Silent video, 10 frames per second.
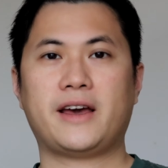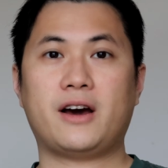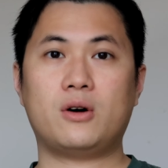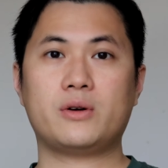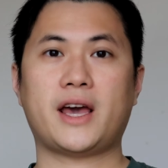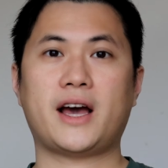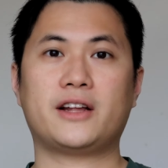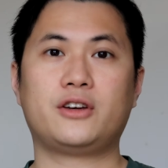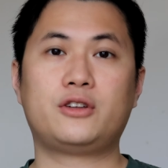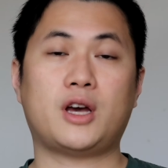oh
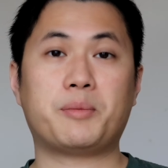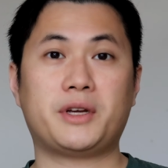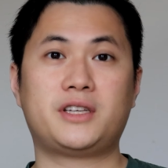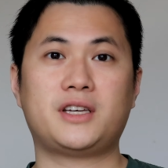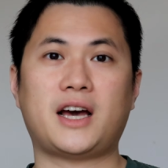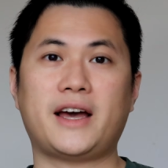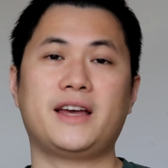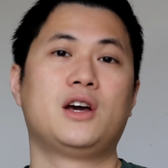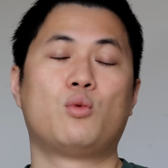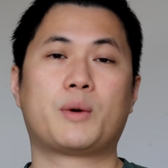yeah, do you do
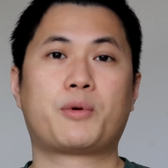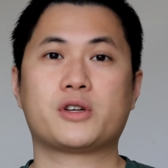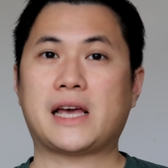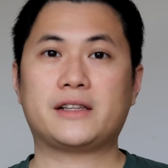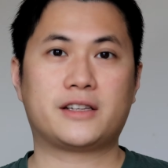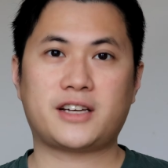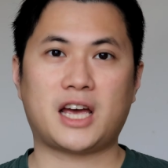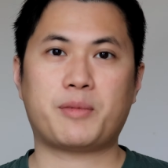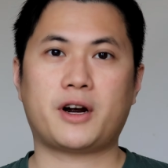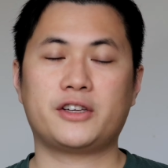MBTI? What personality
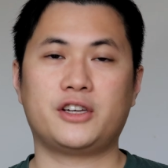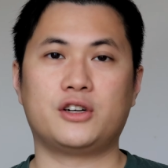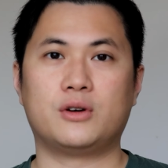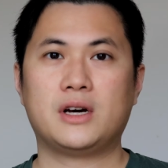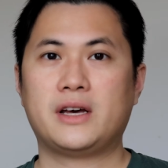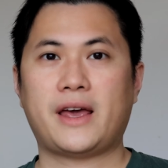type are you?